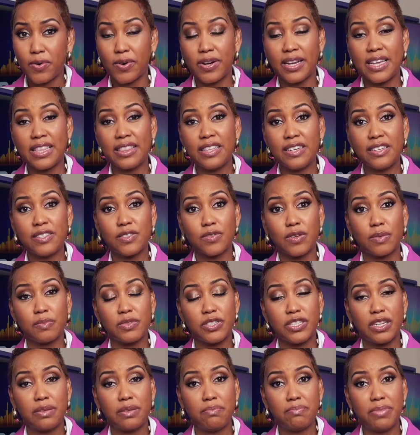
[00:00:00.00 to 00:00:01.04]
or in the
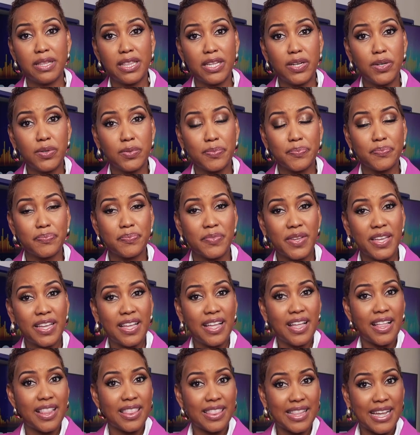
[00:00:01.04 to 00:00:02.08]
description below.
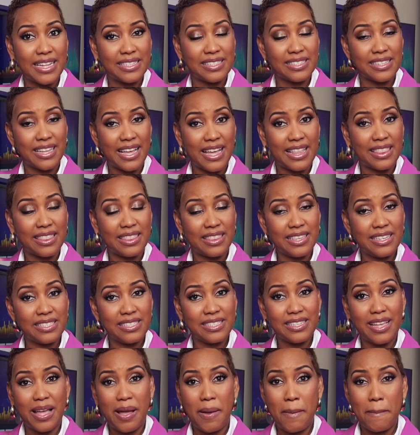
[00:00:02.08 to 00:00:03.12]
Let's get
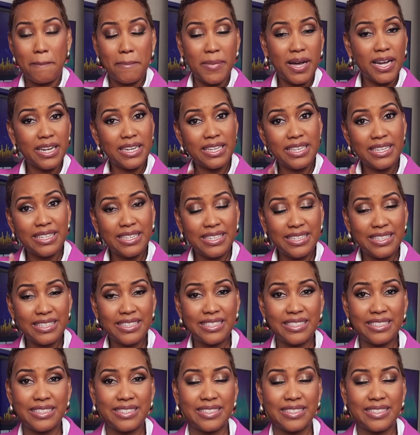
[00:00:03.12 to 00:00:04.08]
this money.